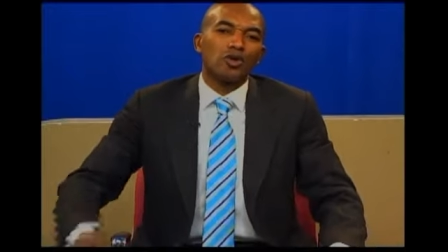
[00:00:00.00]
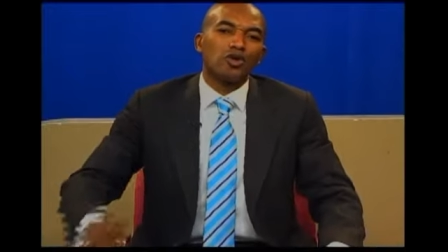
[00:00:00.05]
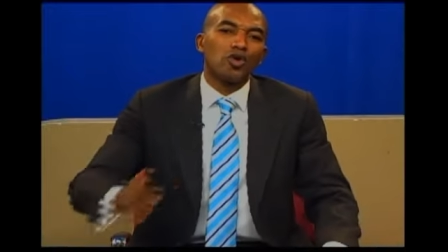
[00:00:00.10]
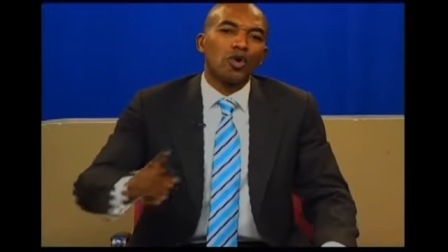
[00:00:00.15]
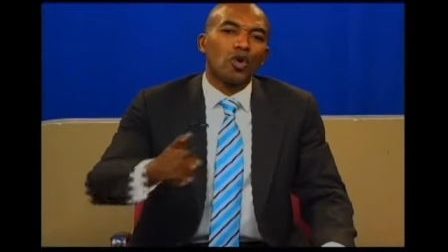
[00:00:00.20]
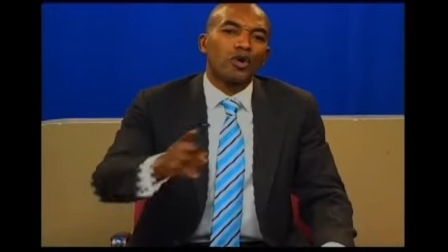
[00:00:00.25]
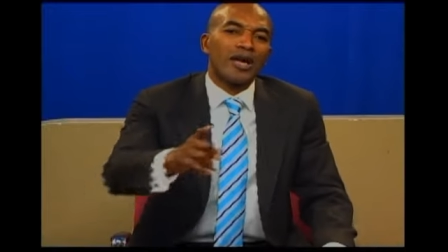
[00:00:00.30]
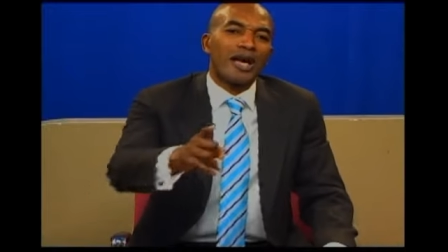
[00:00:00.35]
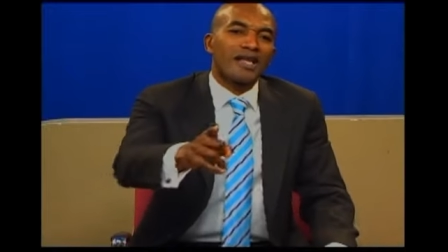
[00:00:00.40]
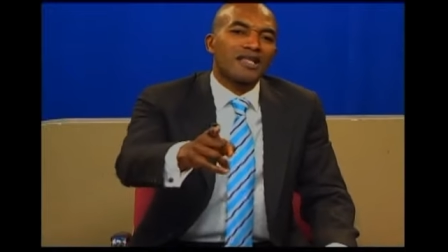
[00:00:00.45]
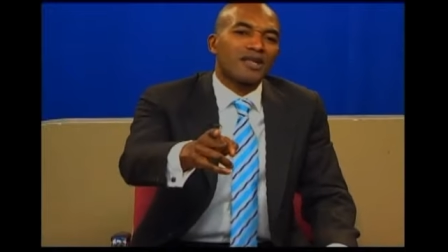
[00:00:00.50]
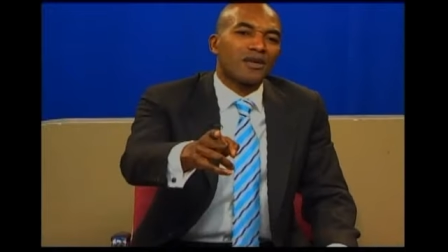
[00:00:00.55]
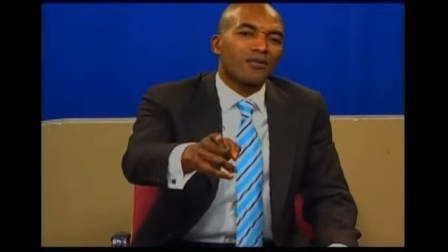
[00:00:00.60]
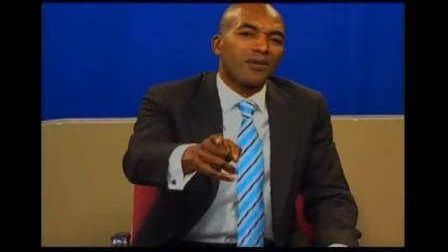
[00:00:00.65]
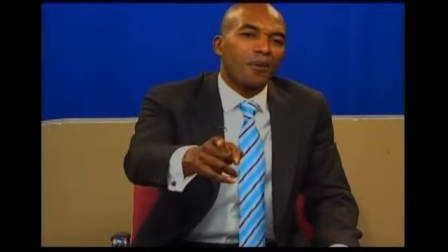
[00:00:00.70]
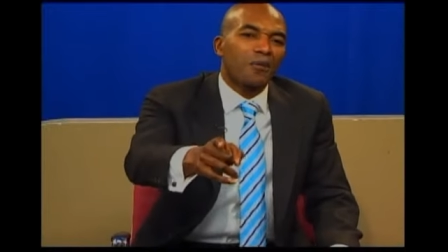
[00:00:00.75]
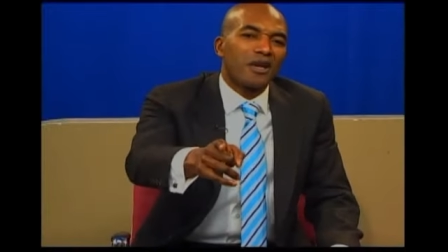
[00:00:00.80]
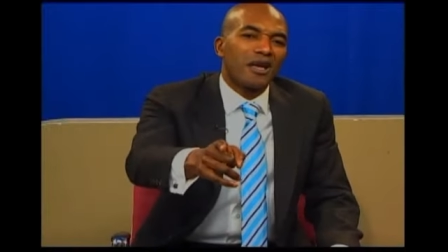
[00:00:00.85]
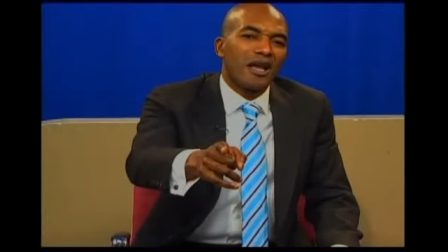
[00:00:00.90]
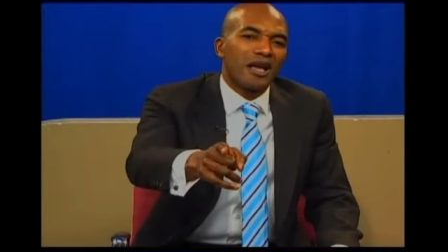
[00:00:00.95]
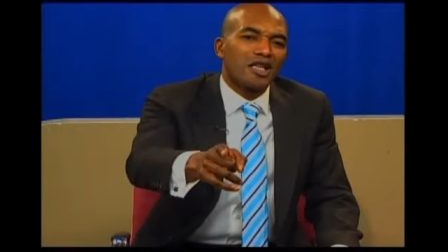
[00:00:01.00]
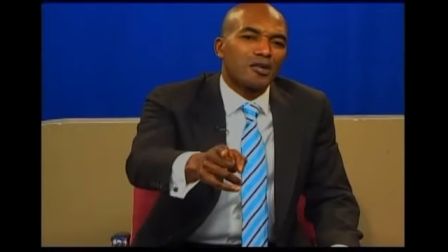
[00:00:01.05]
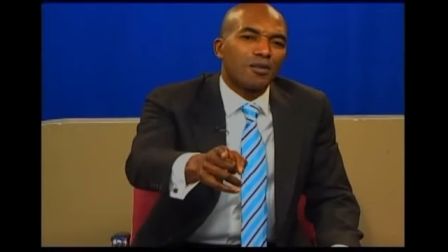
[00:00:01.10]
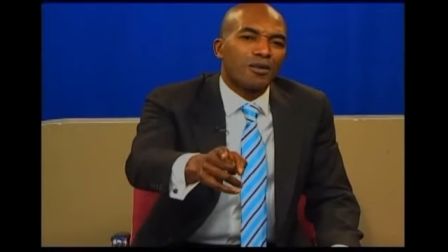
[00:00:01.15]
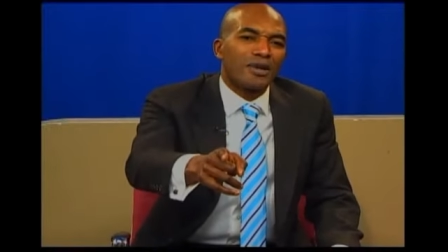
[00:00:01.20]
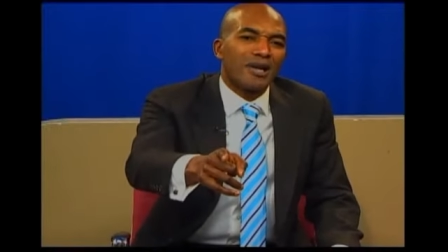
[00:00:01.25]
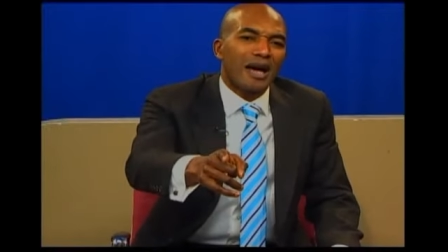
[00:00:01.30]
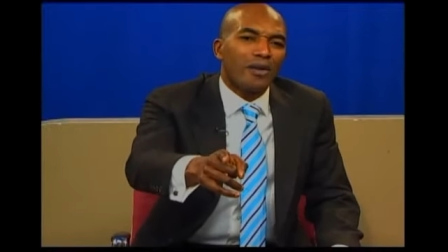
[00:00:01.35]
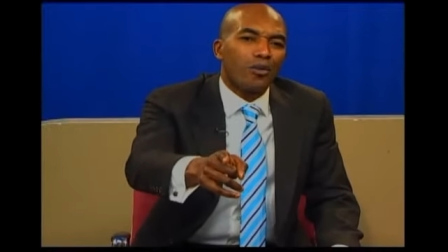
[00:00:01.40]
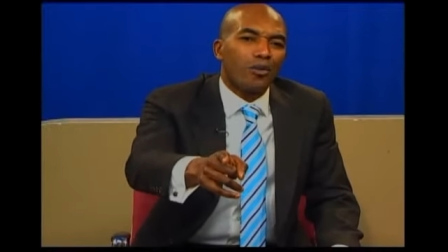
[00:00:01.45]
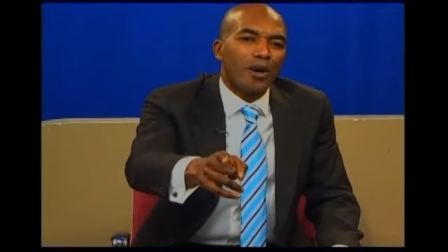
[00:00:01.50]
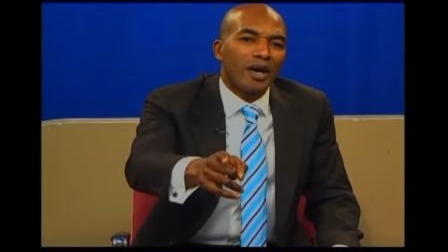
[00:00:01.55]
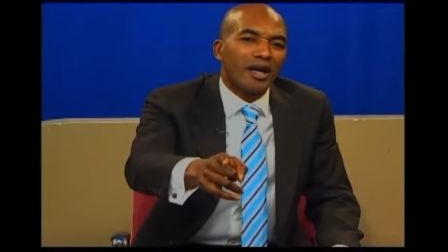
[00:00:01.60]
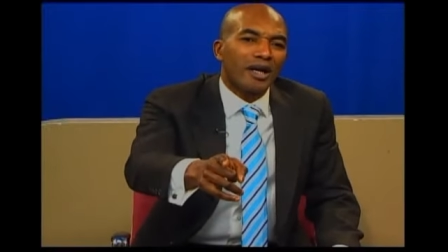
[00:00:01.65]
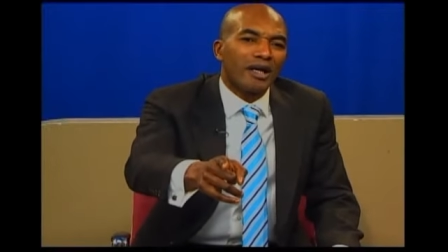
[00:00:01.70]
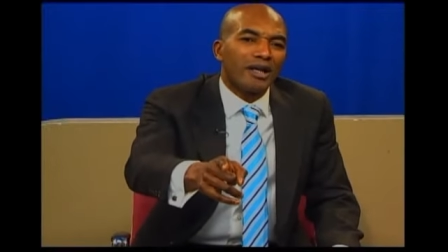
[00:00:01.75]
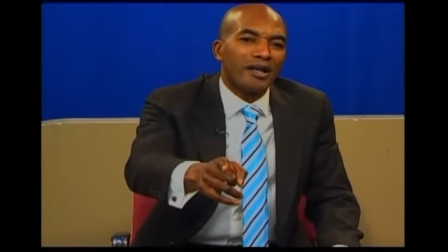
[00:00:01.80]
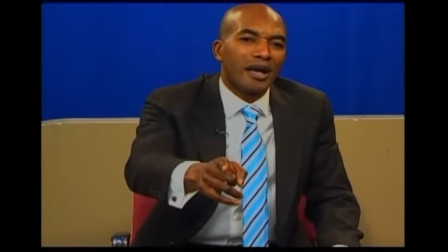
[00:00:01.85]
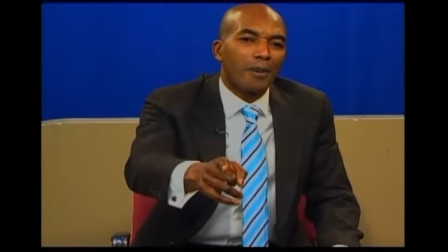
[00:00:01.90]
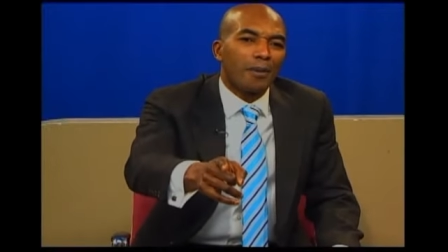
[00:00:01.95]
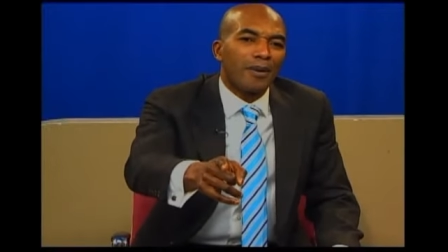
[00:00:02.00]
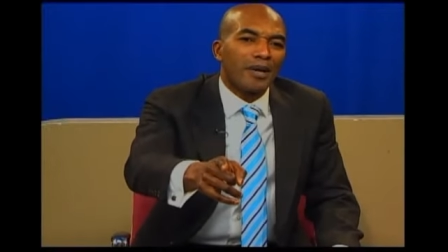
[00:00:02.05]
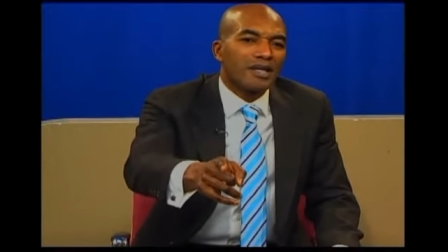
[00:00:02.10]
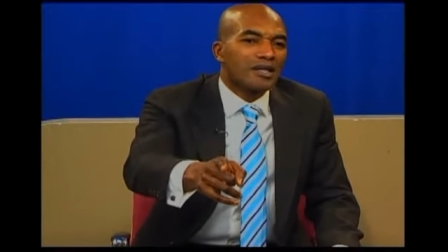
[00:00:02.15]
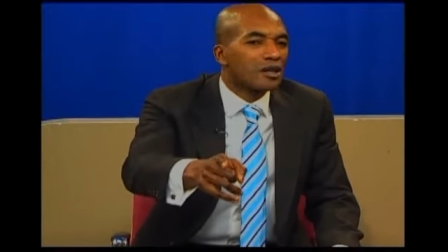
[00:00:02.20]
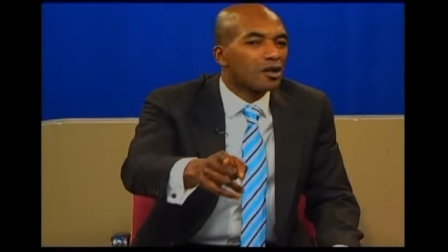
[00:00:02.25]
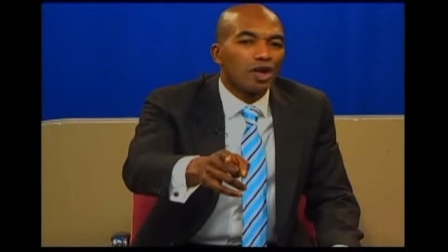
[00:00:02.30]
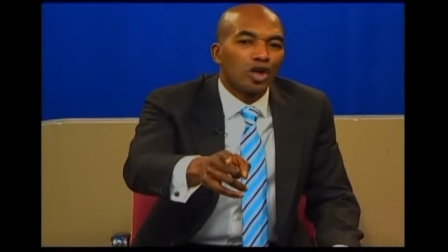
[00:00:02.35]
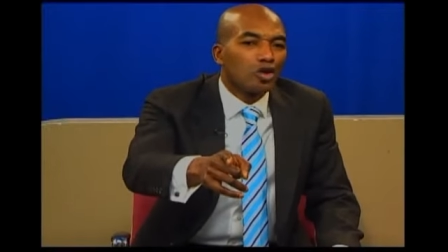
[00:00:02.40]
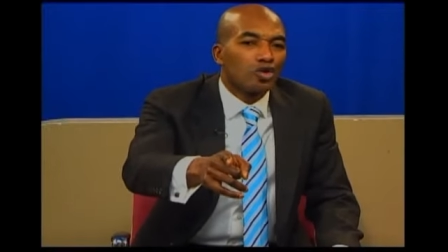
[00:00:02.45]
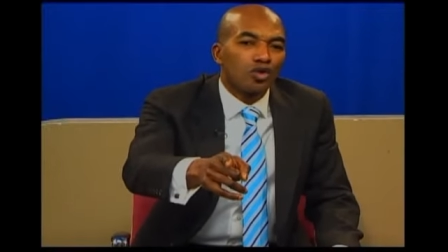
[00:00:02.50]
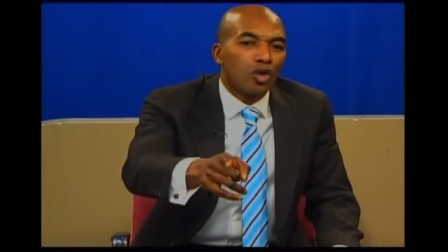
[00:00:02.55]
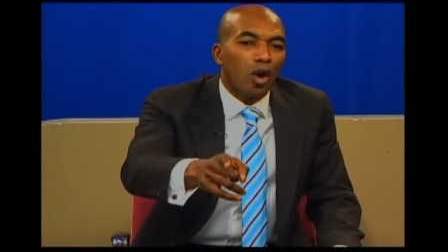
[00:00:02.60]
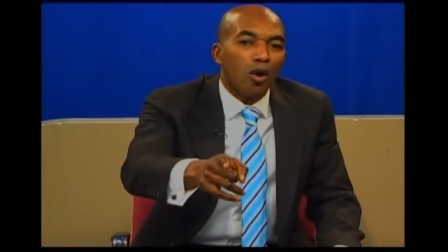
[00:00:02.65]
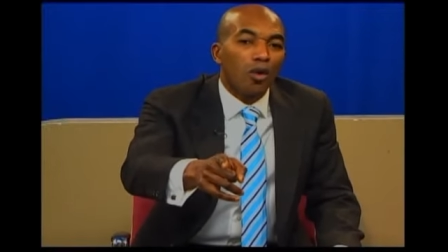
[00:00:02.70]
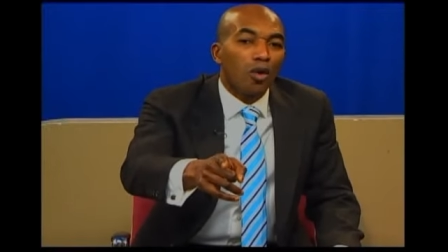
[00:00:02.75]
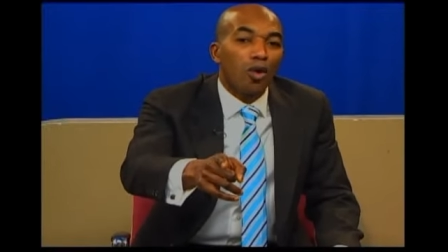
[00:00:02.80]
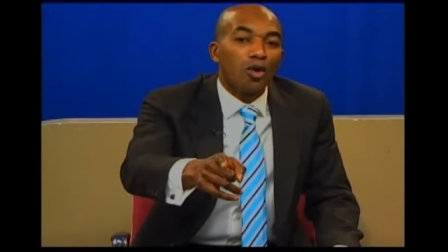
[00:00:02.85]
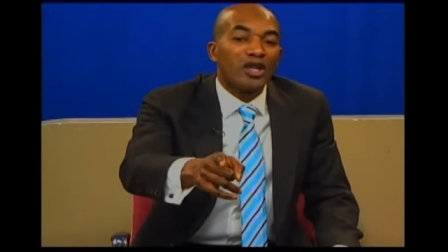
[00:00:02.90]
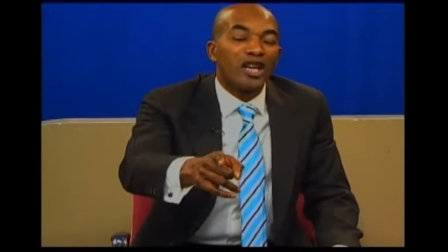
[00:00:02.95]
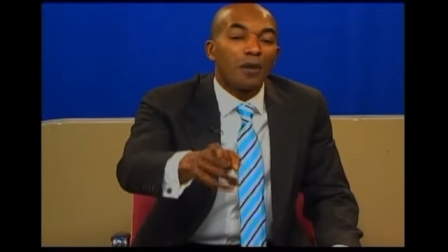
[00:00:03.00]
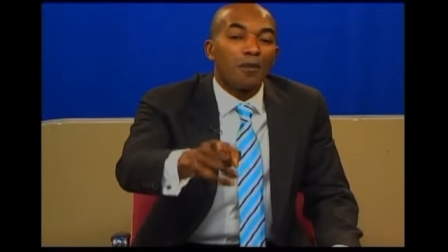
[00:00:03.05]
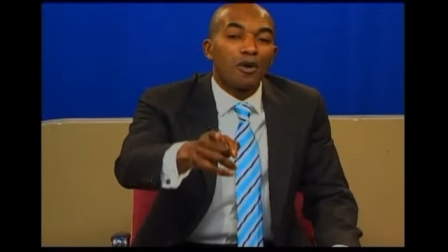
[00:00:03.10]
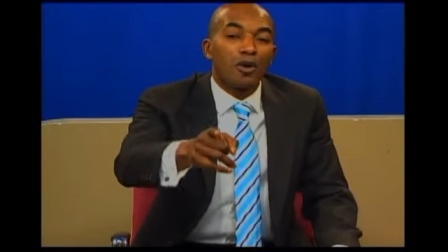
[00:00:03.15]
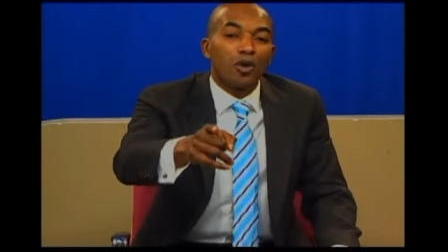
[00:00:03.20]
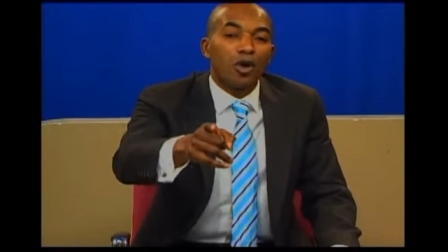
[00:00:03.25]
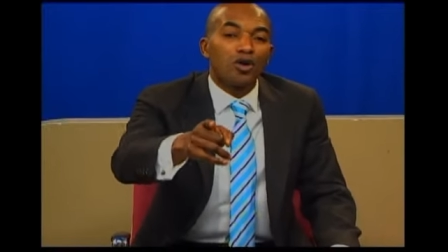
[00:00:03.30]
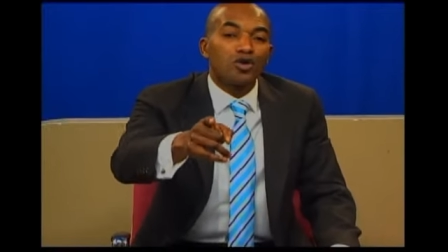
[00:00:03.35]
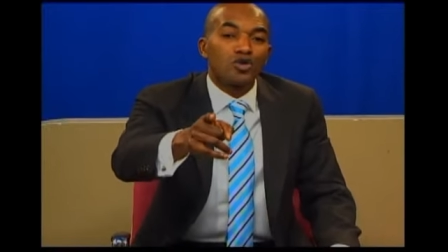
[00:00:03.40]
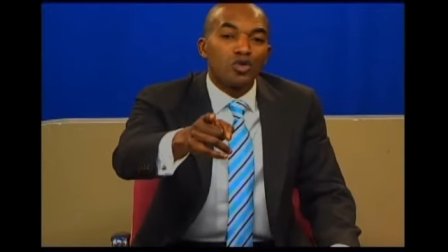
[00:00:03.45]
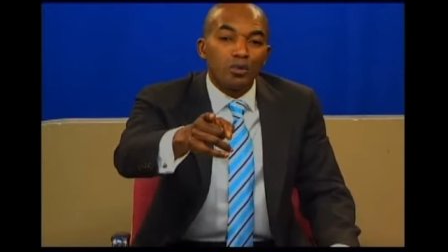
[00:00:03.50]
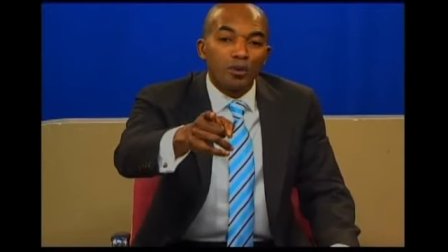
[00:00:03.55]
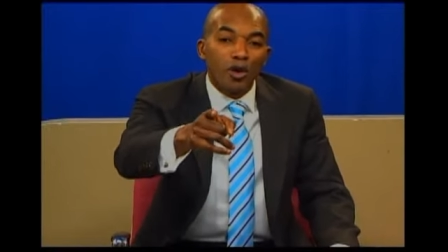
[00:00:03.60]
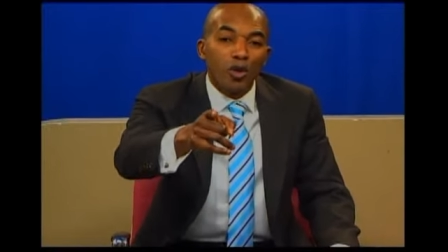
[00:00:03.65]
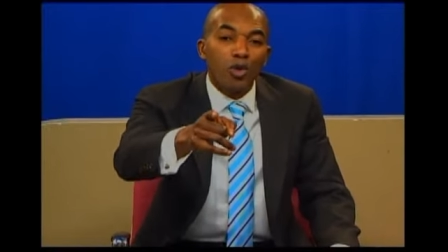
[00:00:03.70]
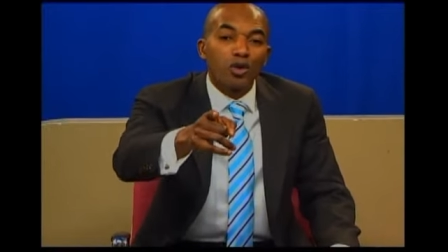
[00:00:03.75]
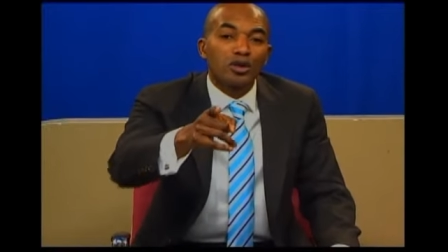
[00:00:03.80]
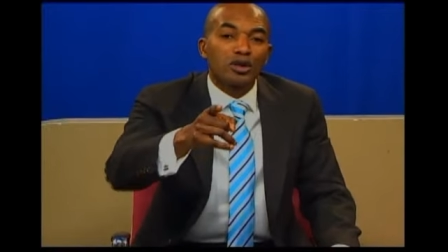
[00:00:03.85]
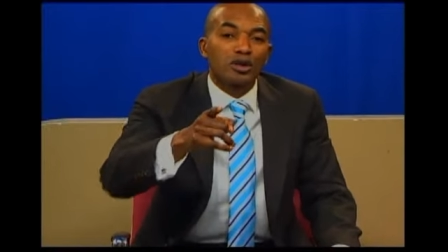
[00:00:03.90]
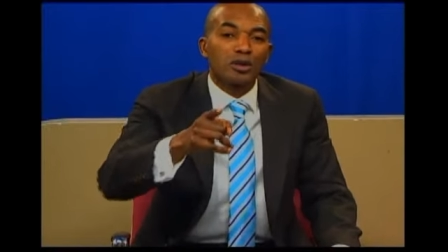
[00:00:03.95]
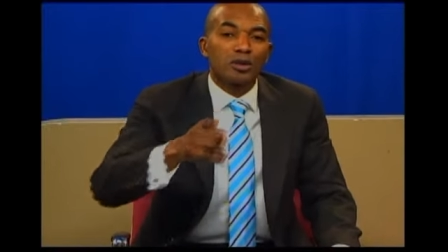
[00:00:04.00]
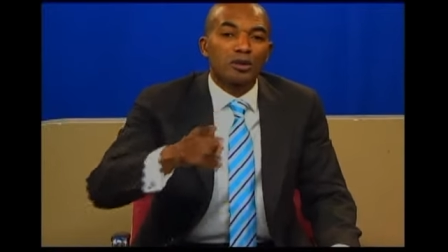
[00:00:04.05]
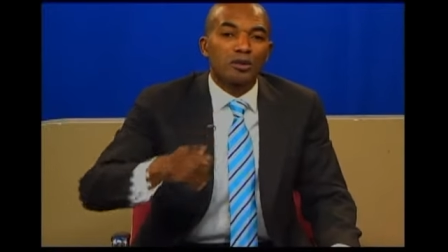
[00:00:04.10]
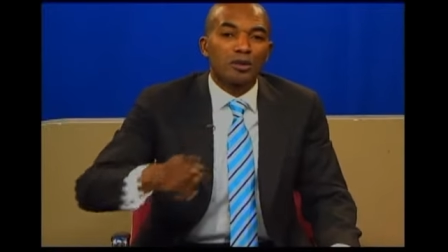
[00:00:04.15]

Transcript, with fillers: know that it's a familiar spirit at work in that person. Don't go there because you'll be hooked.